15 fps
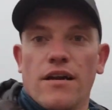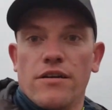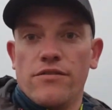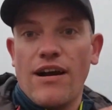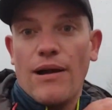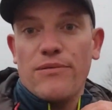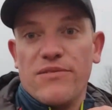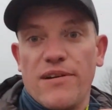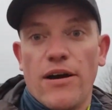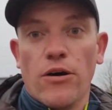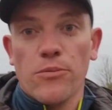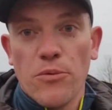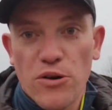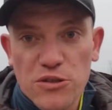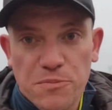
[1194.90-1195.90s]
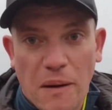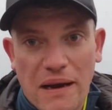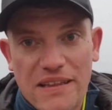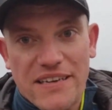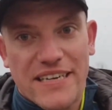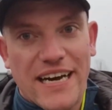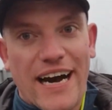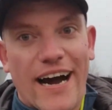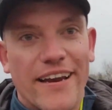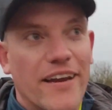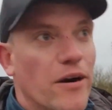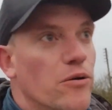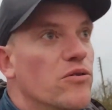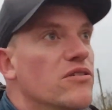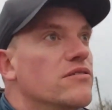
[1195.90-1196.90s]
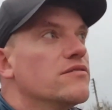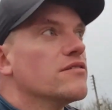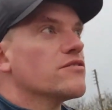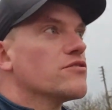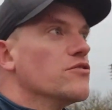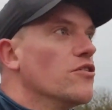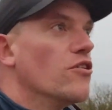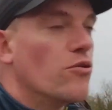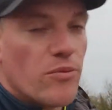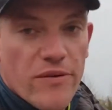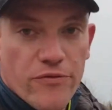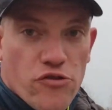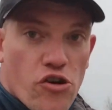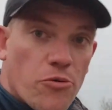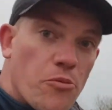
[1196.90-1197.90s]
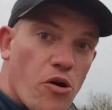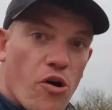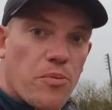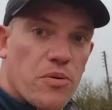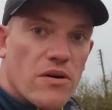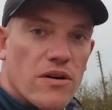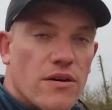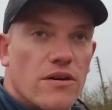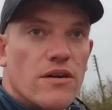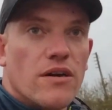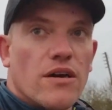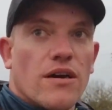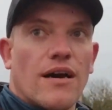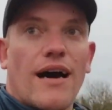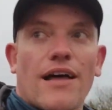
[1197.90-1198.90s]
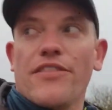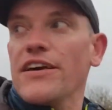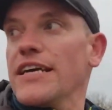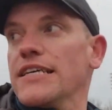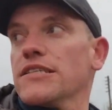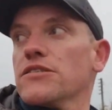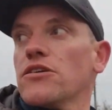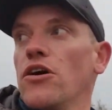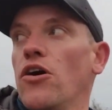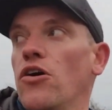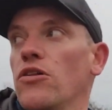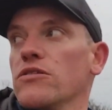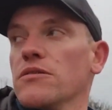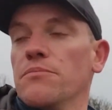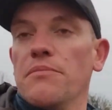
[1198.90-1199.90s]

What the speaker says: Right, we're almost back to the car now. So we've come up, I think it's called